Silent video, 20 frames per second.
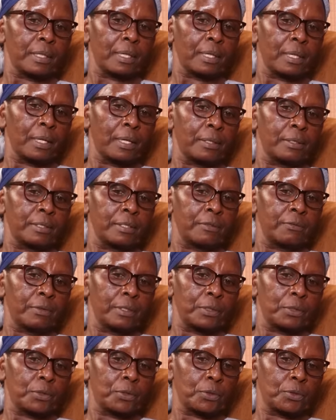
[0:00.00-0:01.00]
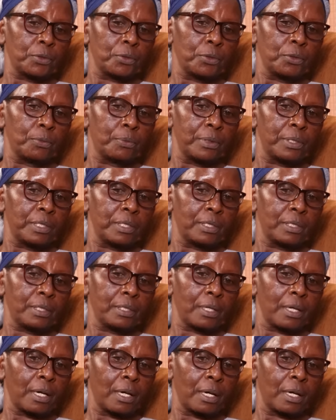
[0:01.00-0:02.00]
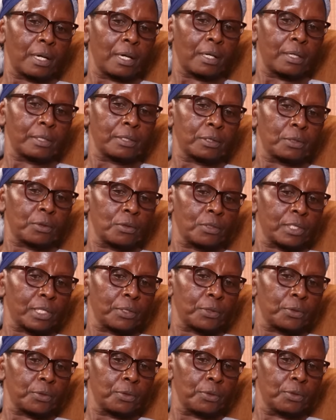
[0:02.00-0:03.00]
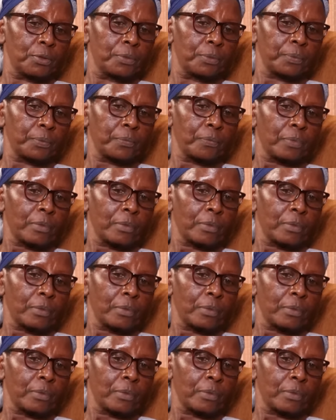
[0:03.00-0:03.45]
And even to bring it closer to you,